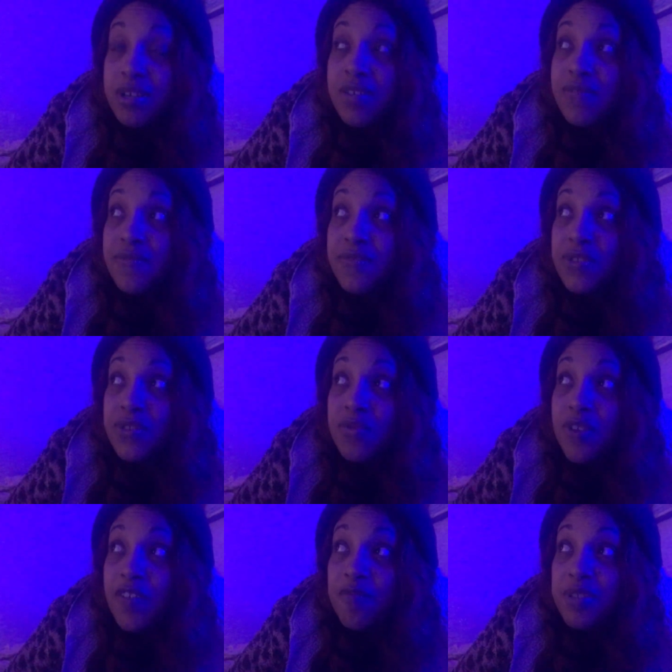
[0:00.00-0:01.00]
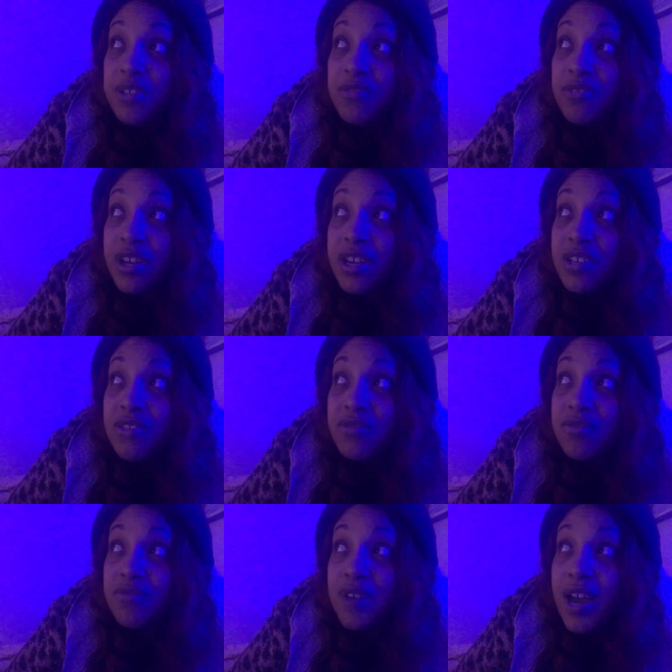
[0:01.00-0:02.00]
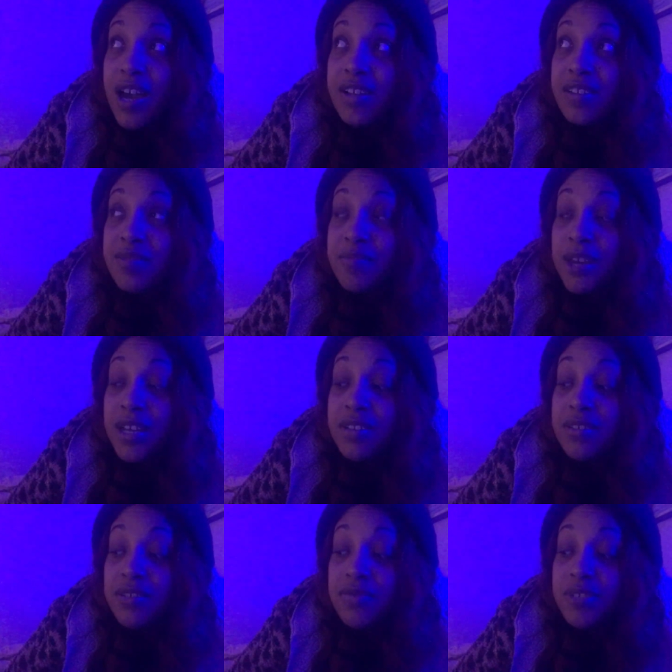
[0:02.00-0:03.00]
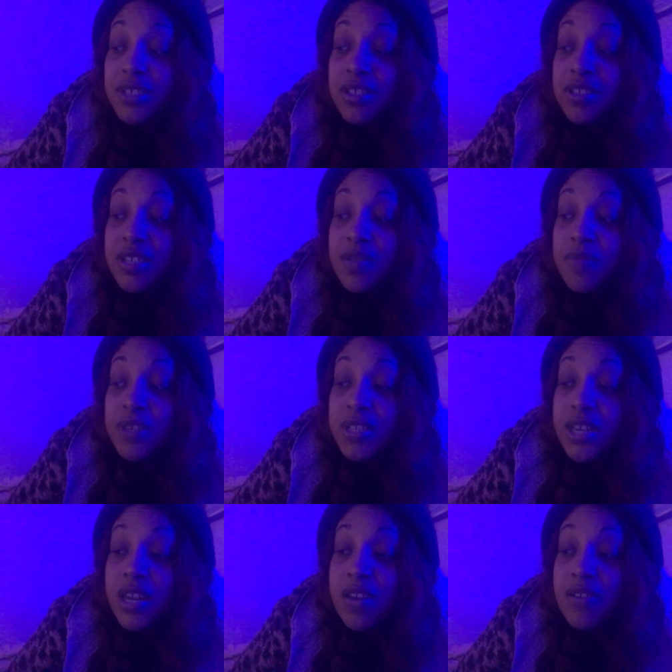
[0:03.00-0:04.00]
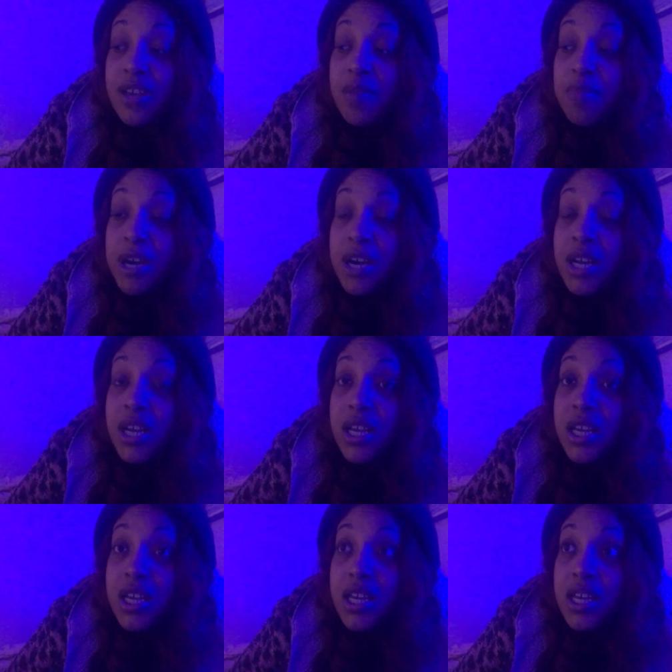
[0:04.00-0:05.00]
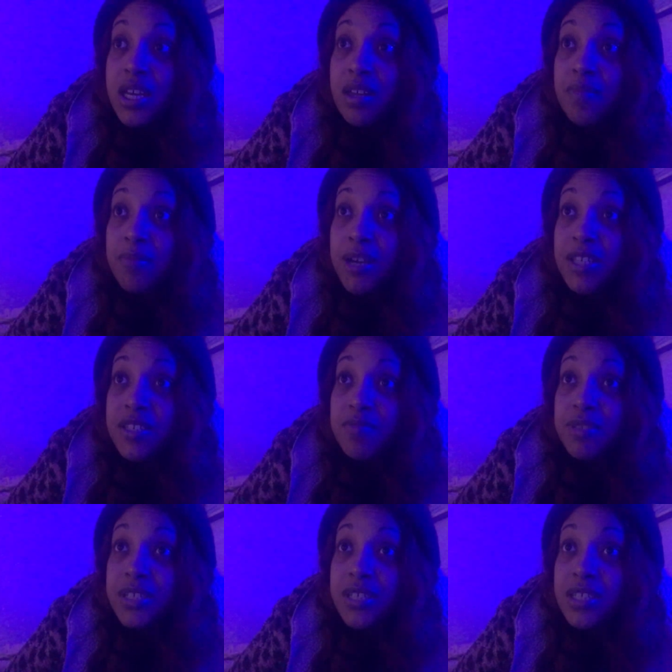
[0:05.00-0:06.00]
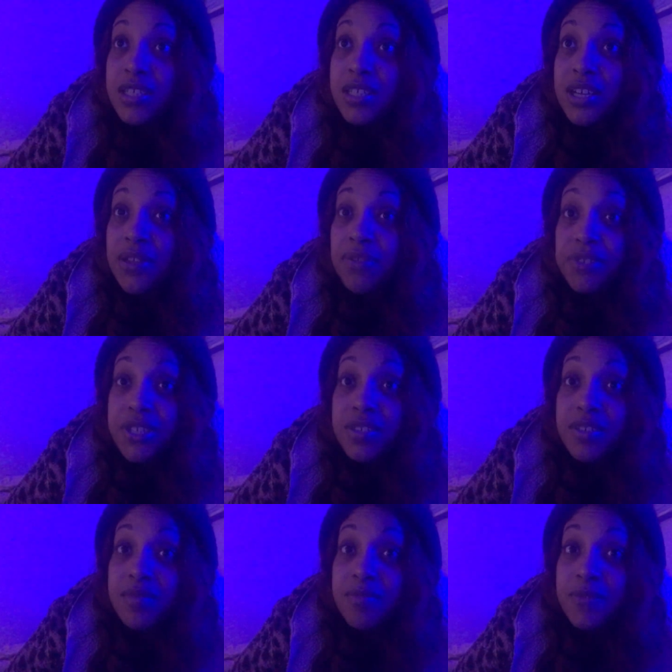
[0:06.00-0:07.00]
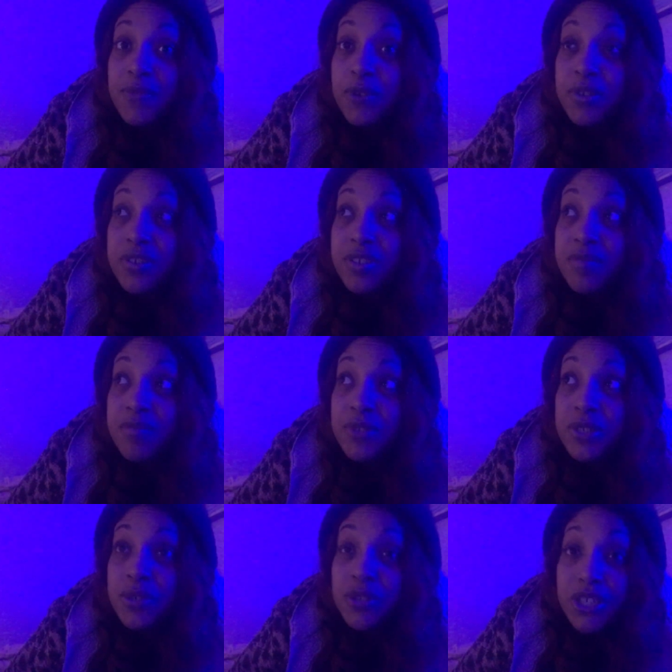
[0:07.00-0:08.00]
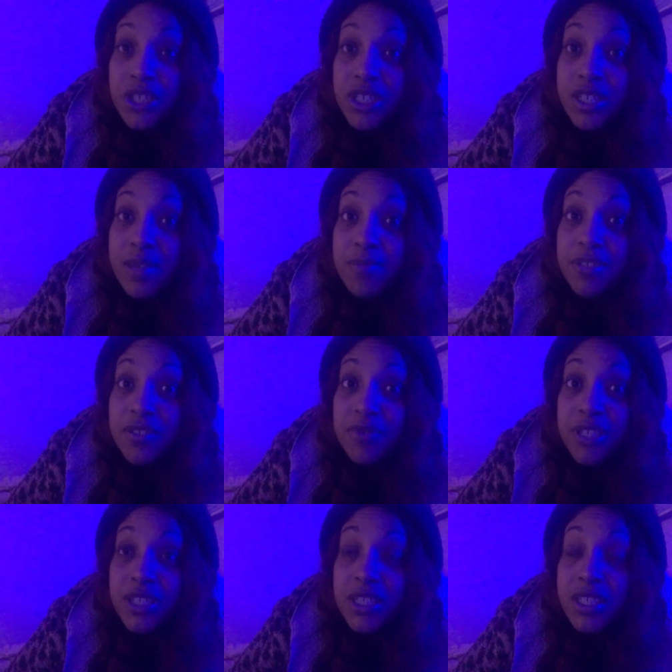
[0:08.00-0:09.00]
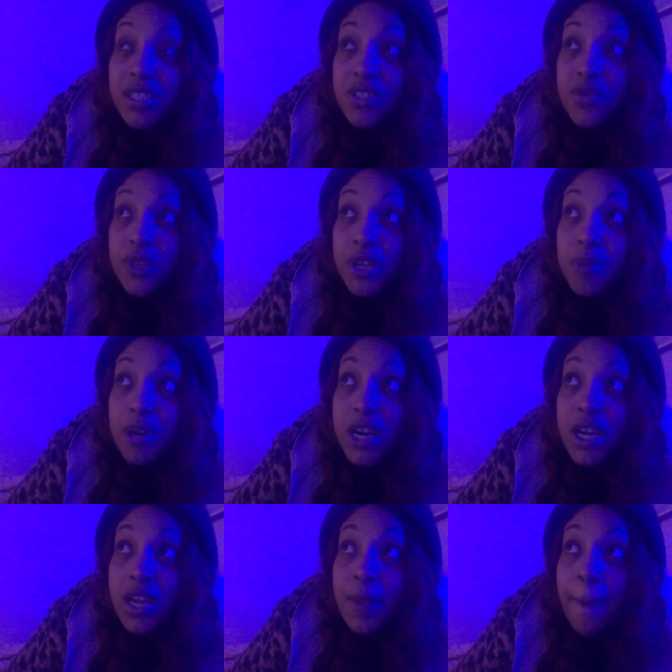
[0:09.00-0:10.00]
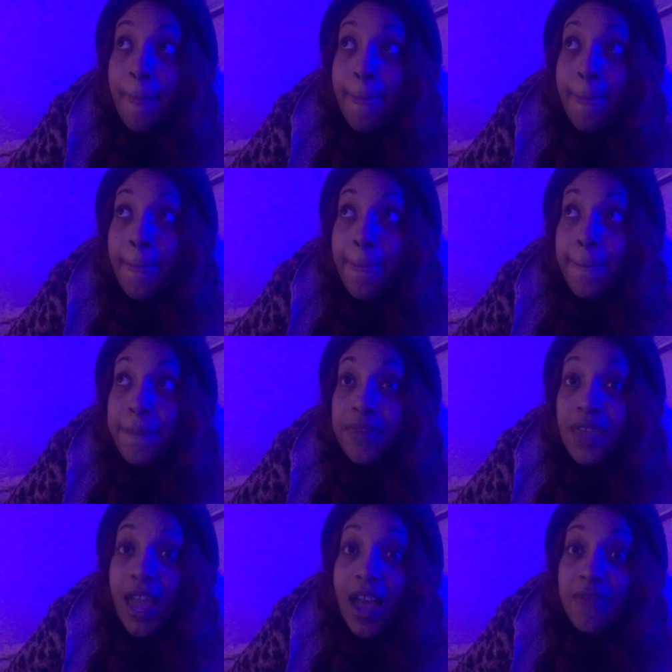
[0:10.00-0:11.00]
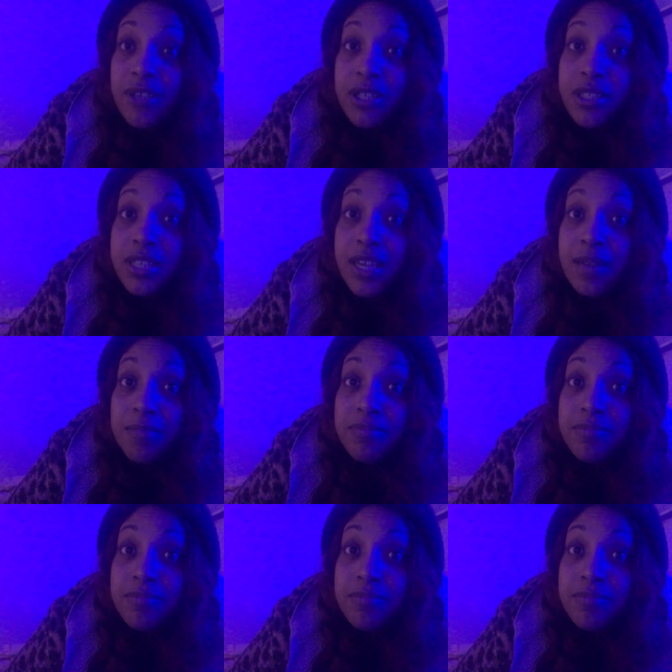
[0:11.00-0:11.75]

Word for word: If you have been trying to hide some kind of situation that went down at a party, possibly a threesome, a foursome, or an orgy type situation, a swinger party, they have it on tape.